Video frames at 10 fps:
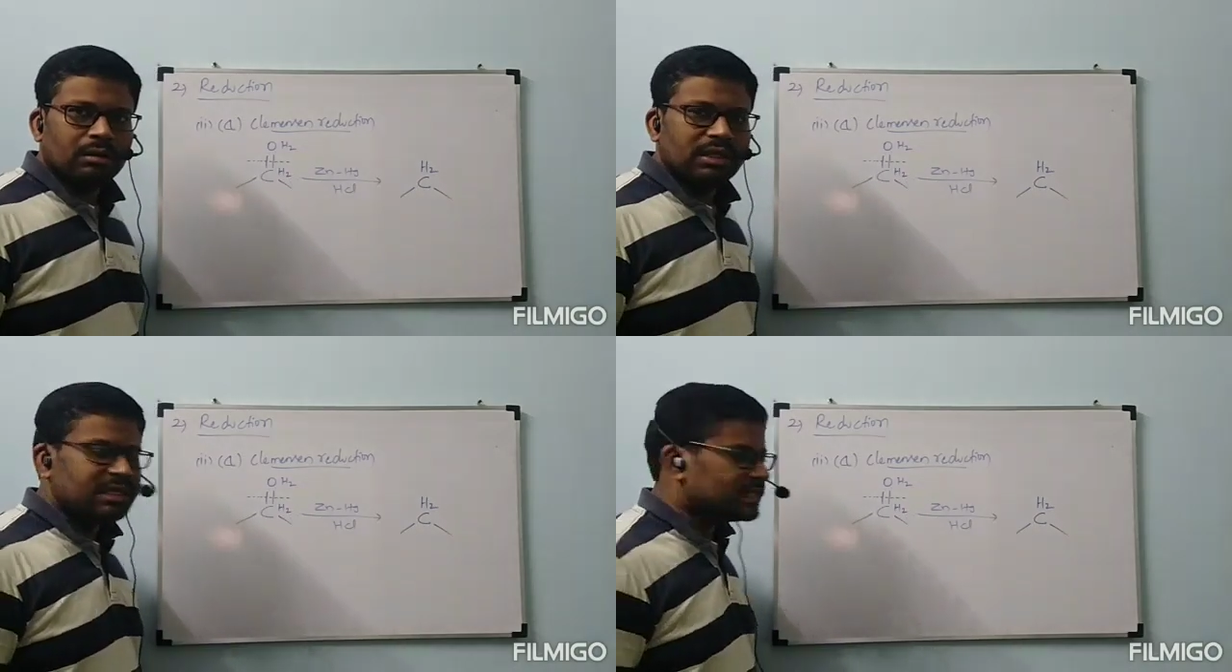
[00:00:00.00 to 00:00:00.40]

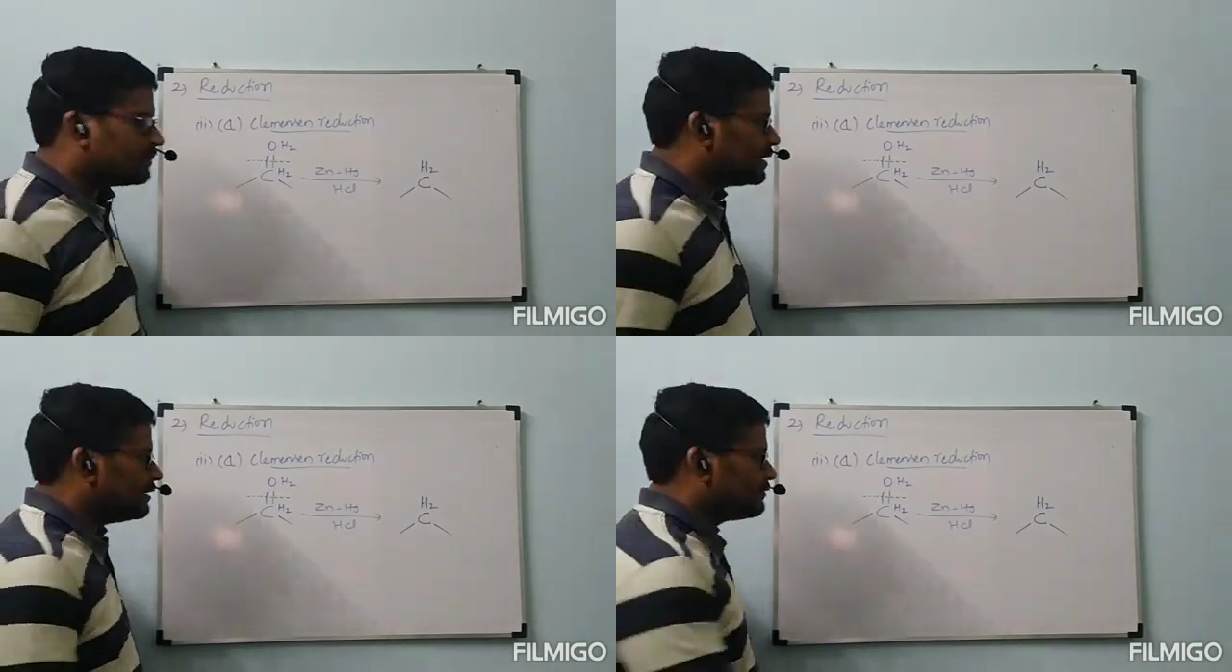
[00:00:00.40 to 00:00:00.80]
That is
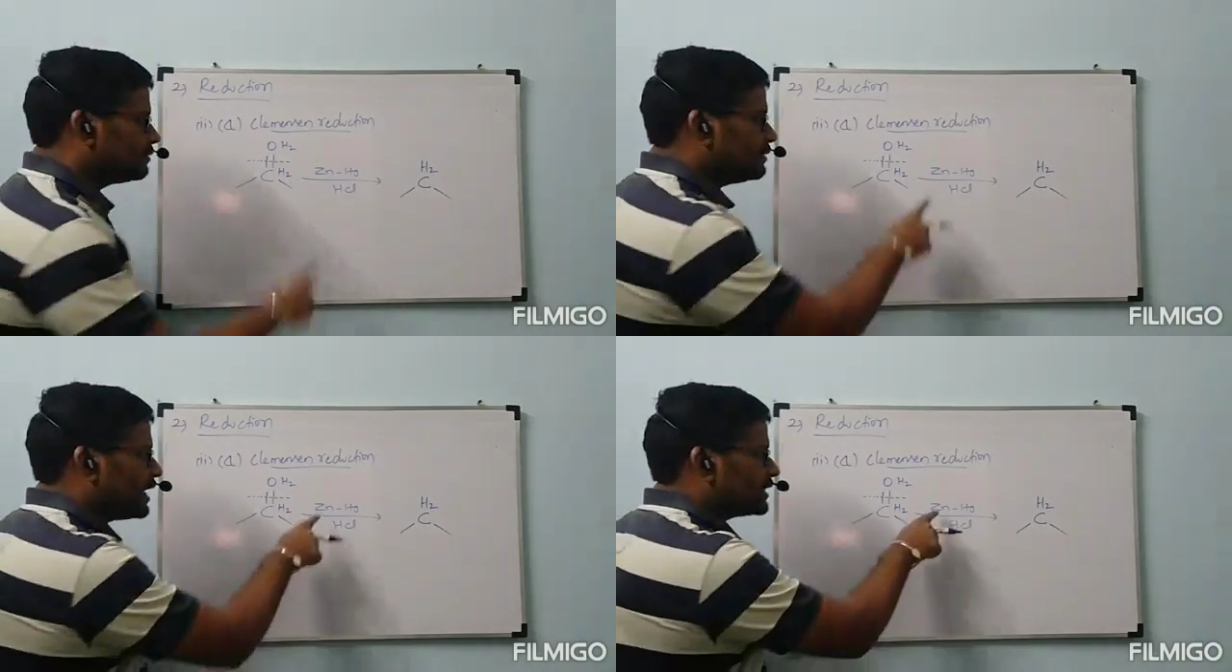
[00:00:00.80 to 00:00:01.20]
separated
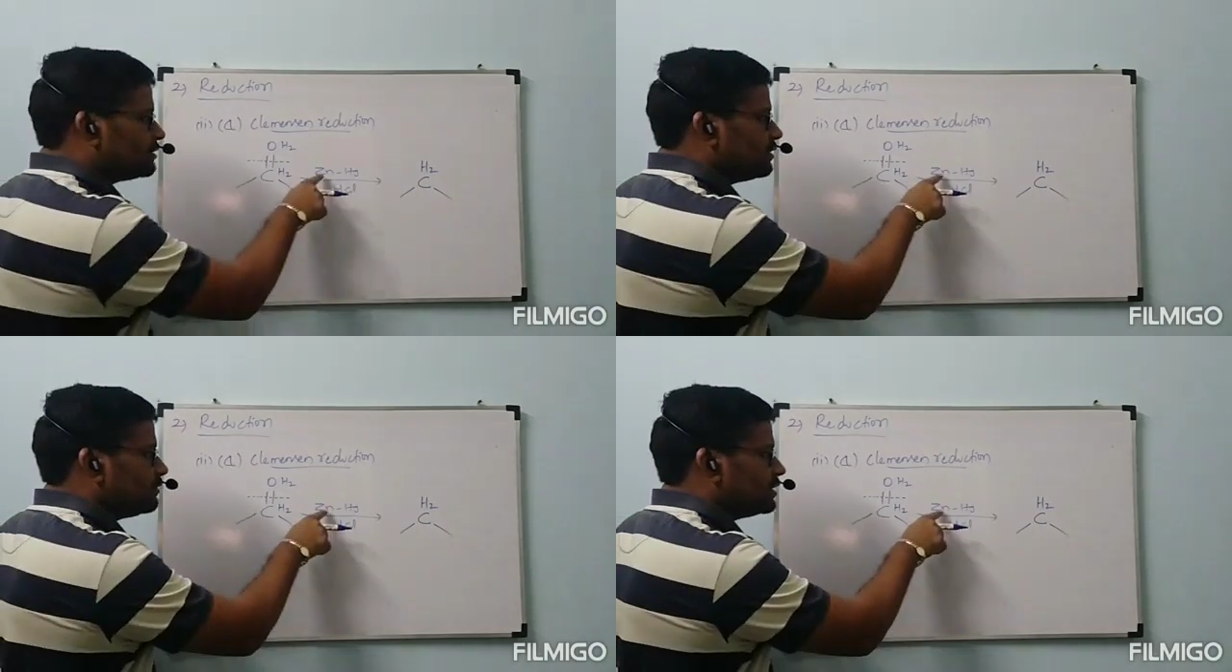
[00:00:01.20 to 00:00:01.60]
from
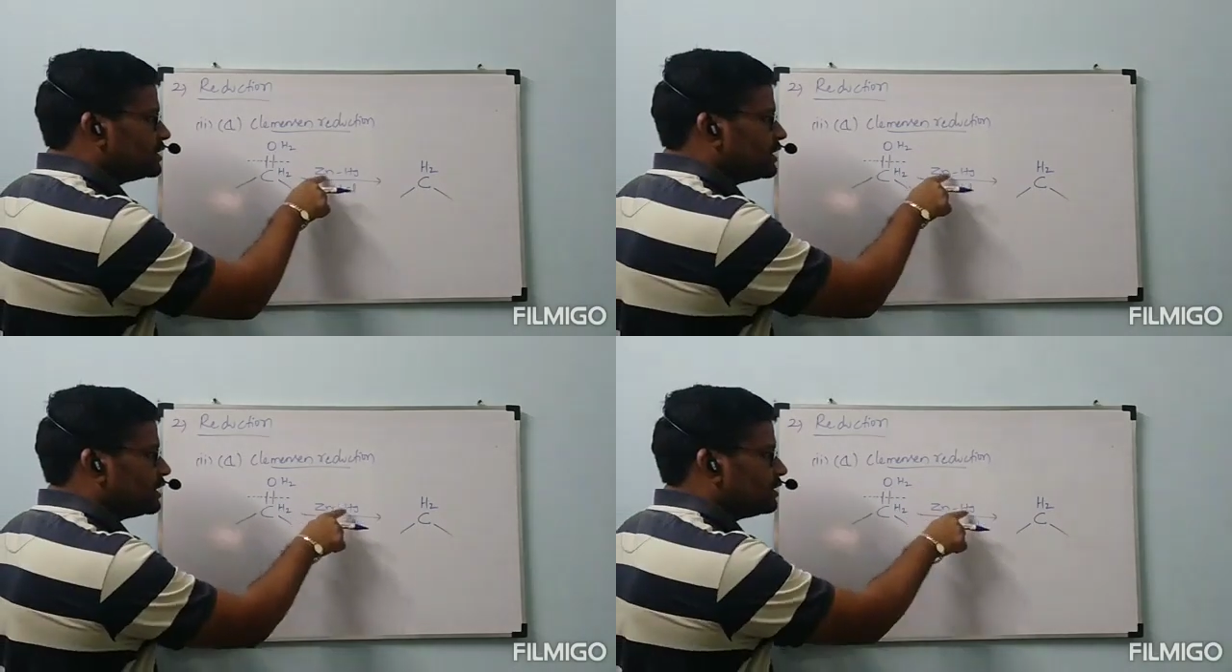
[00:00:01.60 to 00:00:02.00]
reaction between
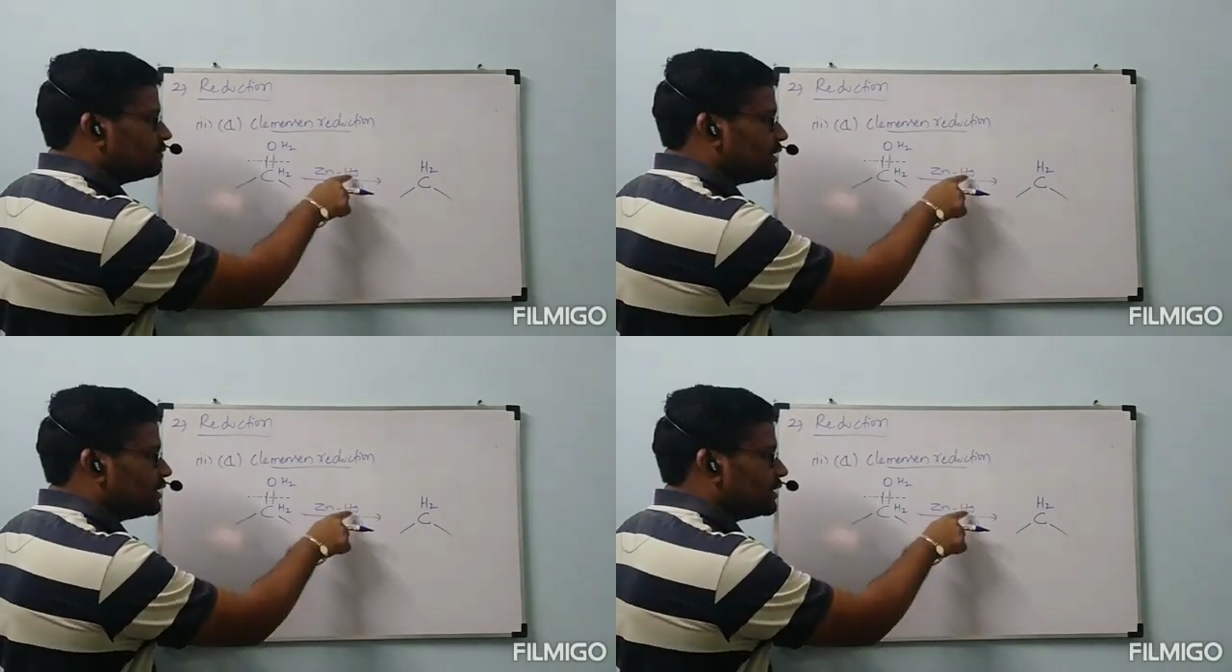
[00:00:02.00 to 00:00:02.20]
zinc,